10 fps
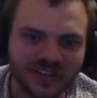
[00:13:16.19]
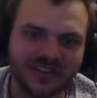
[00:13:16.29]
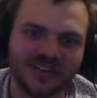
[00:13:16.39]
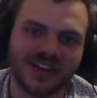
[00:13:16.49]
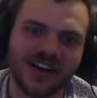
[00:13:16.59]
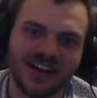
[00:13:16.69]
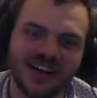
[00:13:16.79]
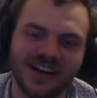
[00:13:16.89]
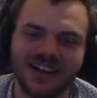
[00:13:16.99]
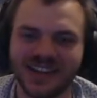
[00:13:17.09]
All right,
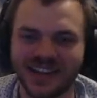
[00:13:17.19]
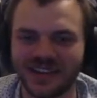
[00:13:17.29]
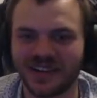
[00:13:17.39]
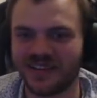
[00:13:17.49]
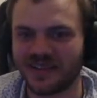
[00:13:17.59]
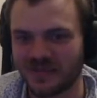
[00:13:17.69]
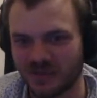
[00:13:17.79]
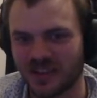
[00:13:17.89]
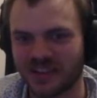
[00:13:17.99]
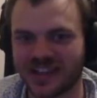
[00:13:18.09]
there you go.
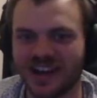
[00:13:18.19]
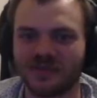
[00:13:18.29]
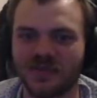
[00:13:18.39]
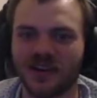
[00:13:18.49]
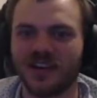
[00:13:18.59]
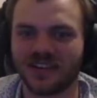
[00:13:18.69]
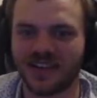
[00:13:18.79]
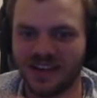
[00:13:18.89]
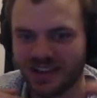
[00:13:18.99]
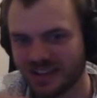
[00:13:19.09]
Broke it down. Put it on
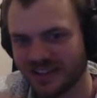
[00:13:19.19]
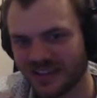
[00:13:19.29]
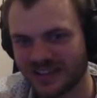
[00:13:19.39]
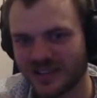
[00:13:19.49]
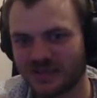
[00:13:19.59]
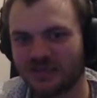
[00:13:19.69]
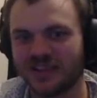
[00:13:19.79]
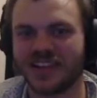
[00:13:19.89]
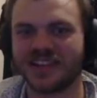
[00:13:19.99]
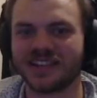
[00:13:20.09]
simple
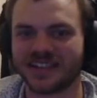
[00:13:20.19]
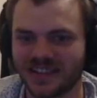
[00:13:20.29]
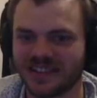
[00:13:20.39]
layers.